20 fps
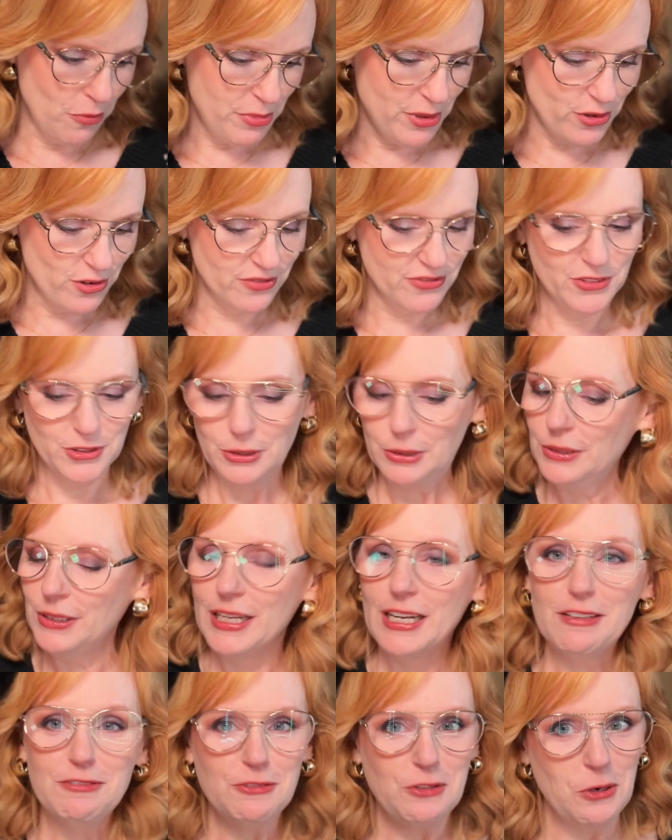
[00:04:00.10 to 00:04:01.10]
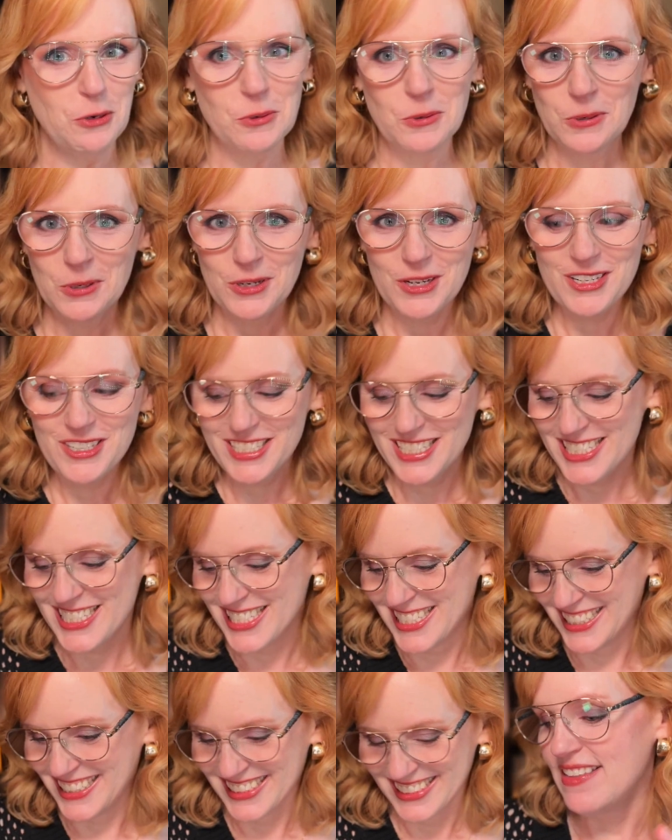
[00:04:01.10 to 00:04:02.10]
beautiful, of
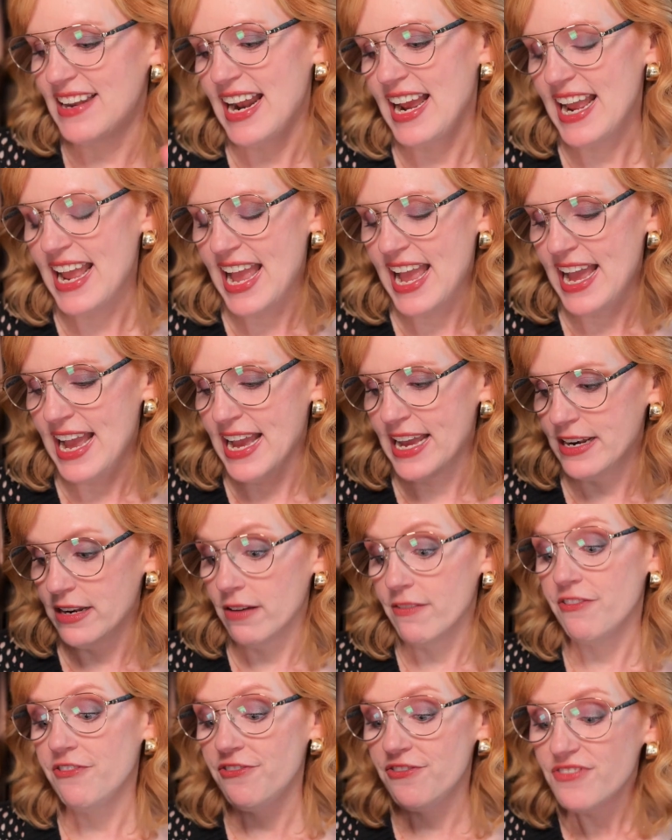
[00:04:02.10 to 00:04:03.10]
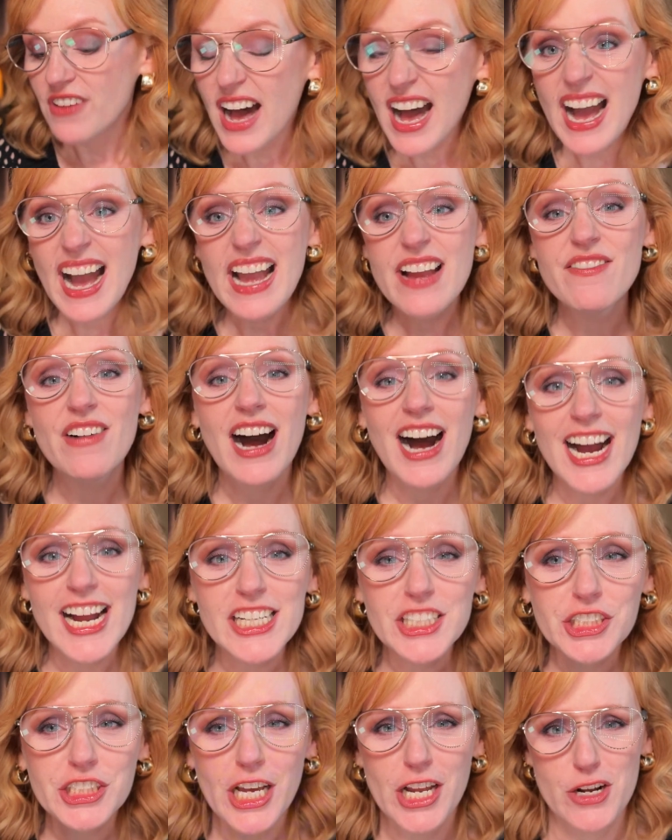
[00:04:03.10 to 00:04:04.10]
course. And then I had 5
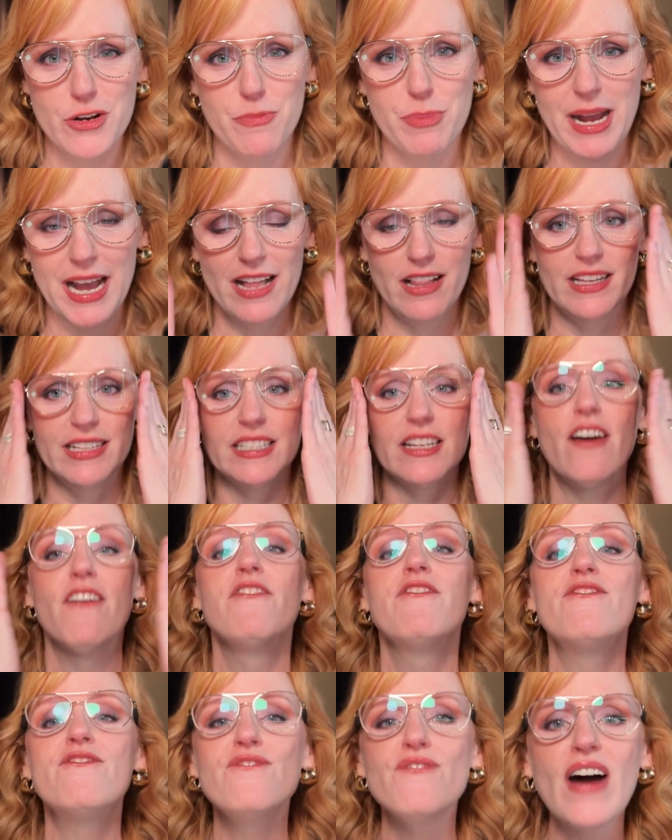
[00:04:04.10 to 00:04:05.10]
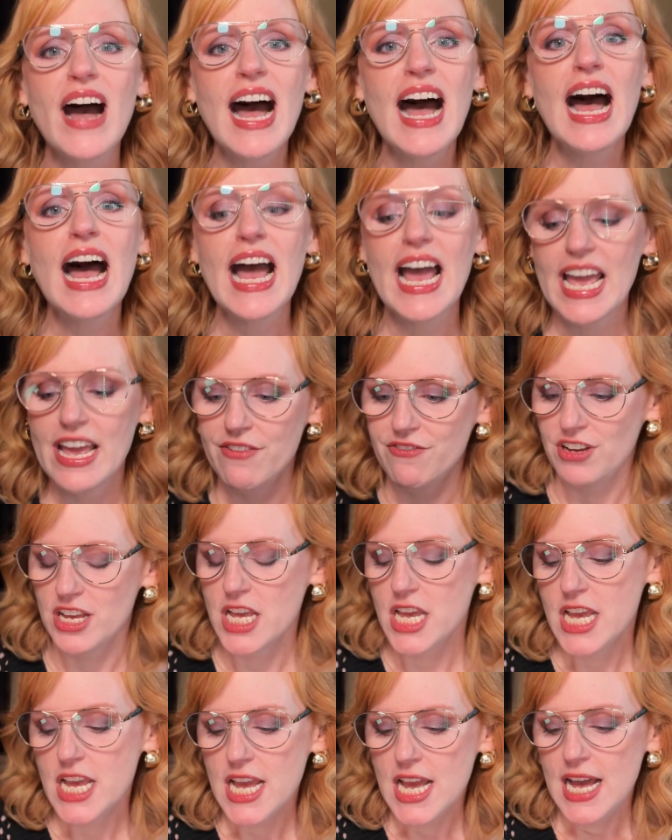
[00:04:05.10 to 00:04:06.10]
eyeshadow palettes. 5.
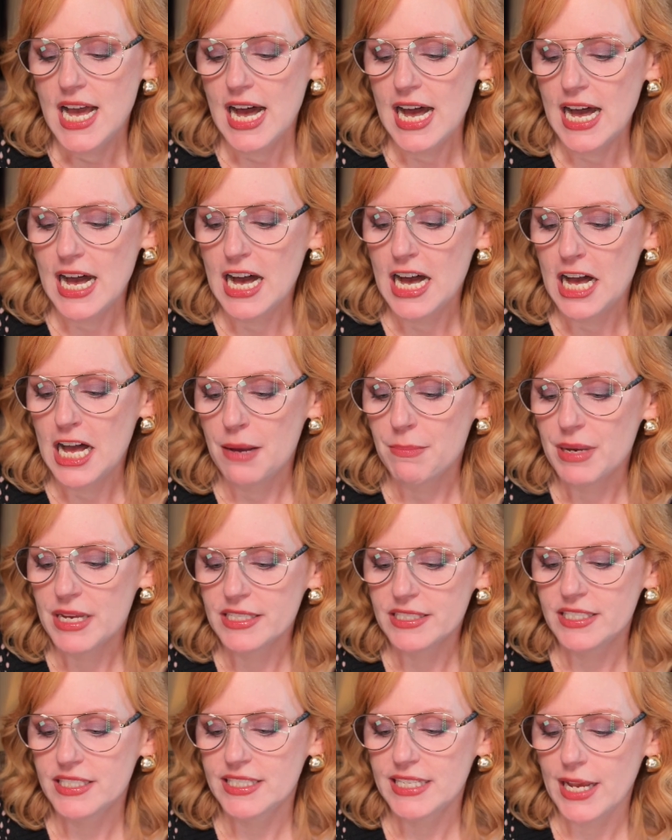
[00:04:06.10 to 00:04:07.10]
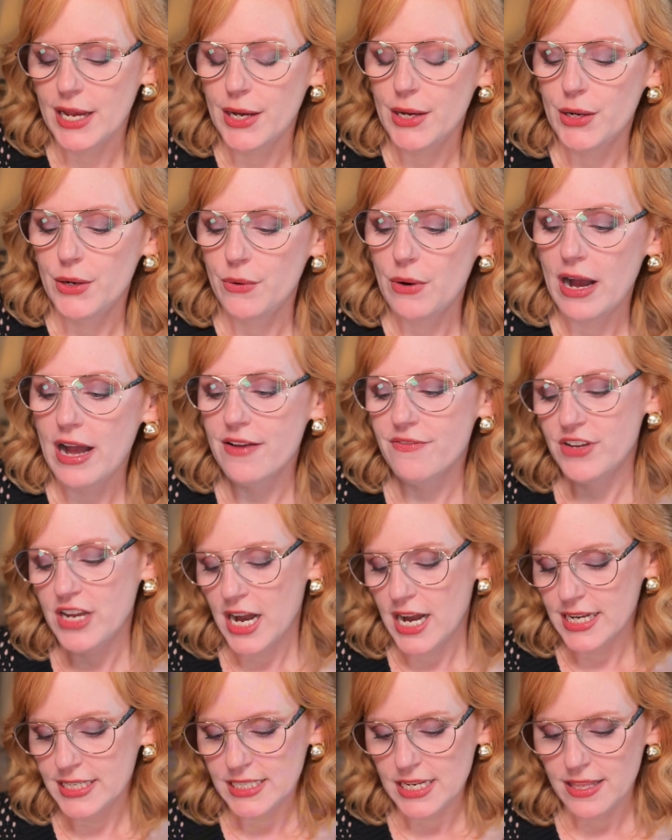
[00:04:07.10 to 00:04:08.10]
So I've
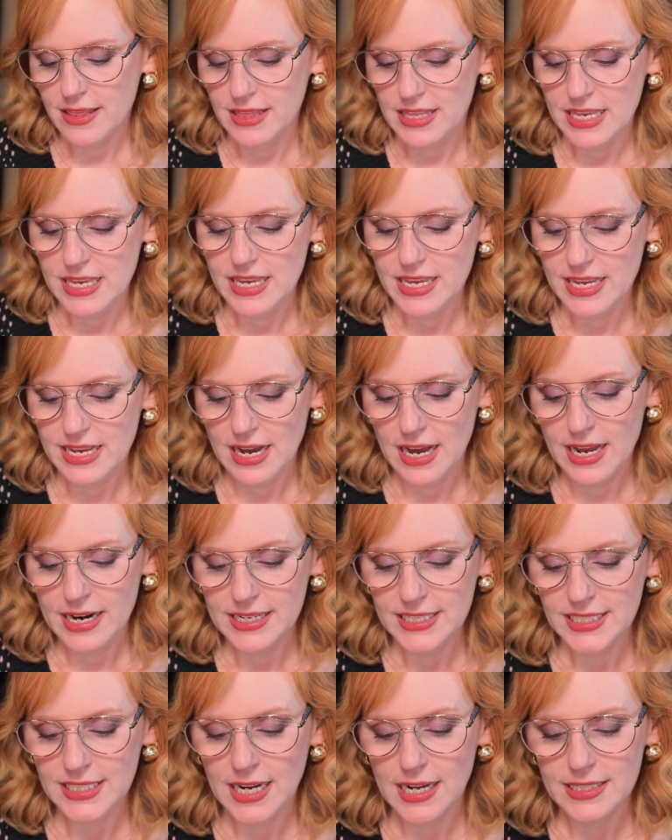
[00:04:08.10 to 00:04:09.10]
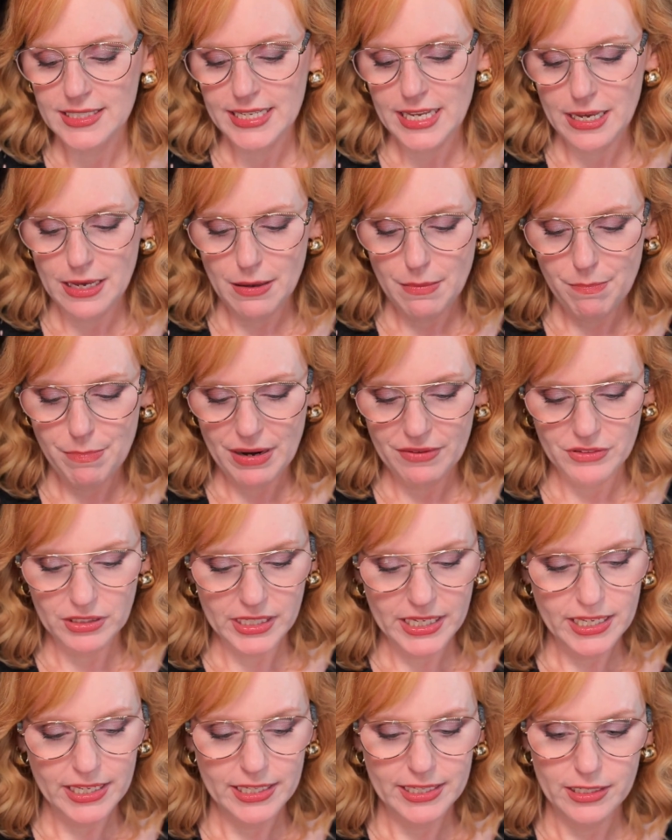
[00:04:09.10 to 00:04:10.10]
got the Anastasia
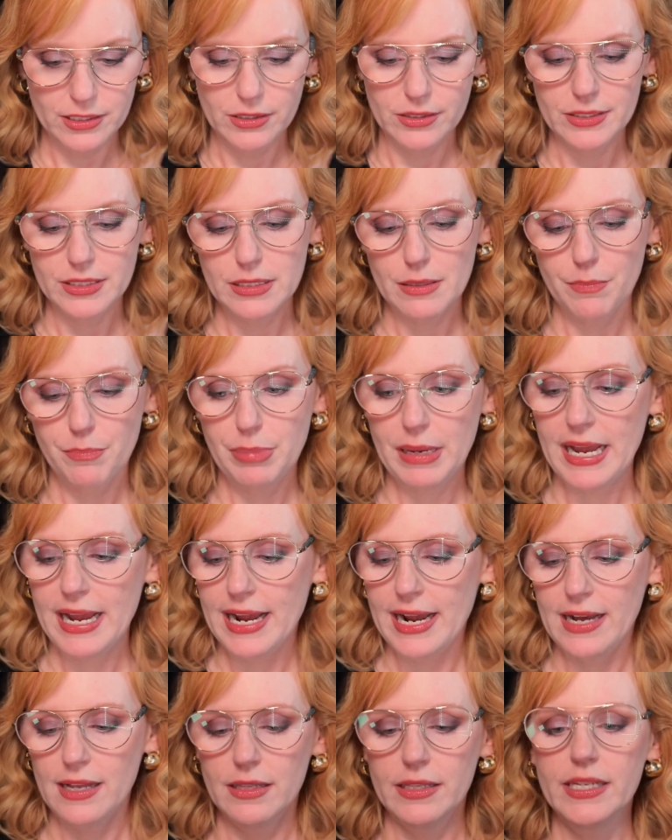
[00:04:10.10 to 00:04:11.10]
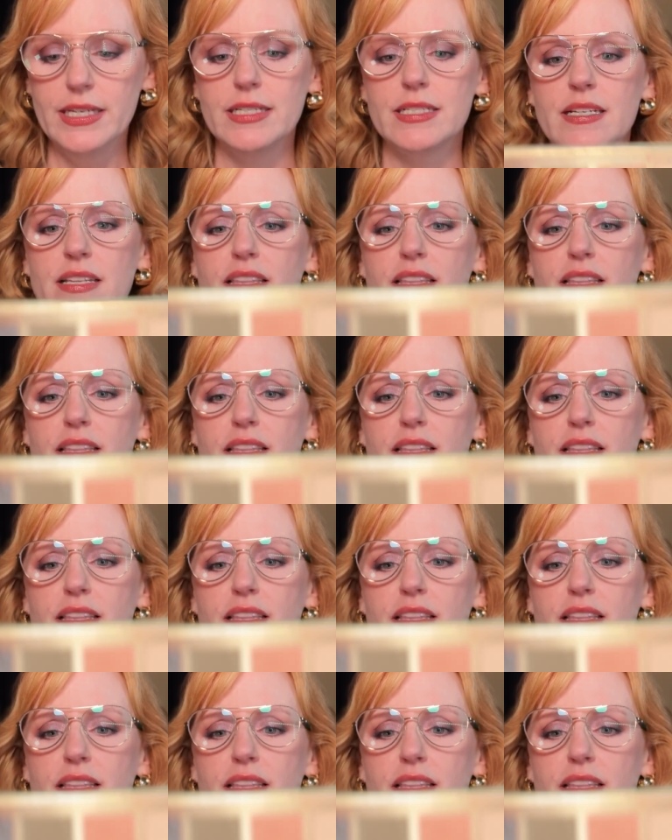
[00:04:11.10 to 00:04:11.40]
Beverly Hills palette,